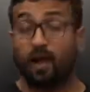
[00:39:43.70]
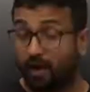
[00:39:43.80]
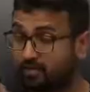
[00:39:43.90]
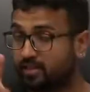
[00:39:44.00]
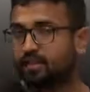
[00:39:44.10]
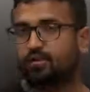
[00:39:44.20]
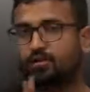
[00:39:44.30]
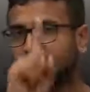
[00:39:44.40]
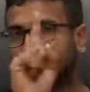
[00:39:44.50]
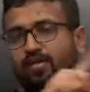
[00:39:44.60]
And think
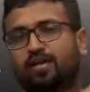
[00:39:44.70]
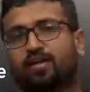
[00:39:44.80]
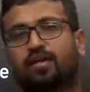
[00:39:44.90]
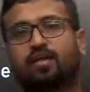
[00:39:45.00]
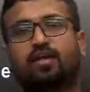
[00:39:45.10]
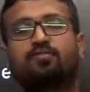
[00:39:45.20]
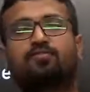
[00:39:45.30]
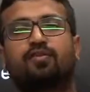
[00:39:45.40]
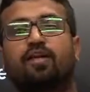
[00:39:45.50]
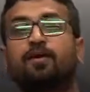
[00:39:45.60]
on this very
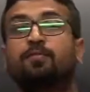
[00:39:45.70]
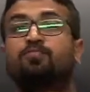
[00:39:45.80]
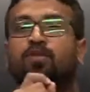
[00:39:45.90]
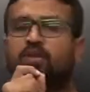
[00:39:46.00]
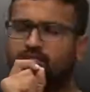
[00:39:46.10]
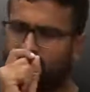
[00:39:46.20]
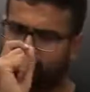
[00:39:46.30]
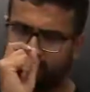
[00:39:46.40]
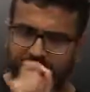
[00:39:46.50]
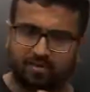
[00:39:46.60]
carefully.
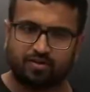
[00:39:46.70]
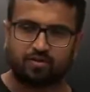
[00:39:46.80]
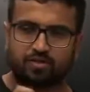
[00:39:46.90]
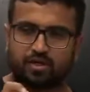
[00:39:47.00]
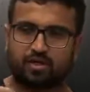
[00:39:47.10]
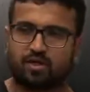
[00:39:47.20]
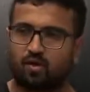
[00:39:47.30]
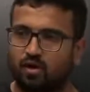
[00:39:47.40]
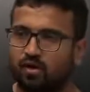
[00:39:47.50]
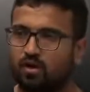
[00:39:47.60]
Whenever you sit
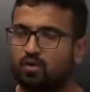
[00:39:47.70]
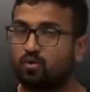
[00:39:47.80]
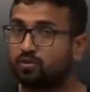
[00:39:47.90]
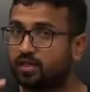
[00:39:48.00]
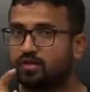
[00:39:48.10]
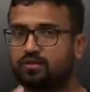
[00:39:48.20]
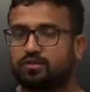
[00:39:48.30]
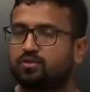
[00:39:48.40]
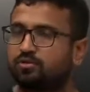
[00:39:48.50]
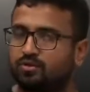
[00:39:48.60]
all alone, then
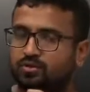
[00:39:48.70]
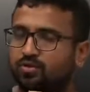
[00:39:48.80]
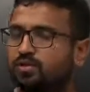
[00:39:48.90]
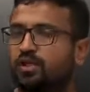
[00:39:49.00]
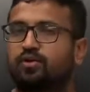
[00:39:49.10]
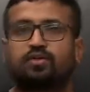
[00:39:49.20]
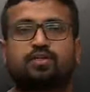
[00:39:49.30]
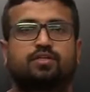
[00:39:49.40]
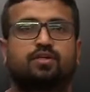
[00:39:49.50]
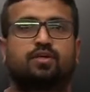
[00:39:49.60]
you should think on
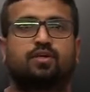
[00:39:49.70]
this.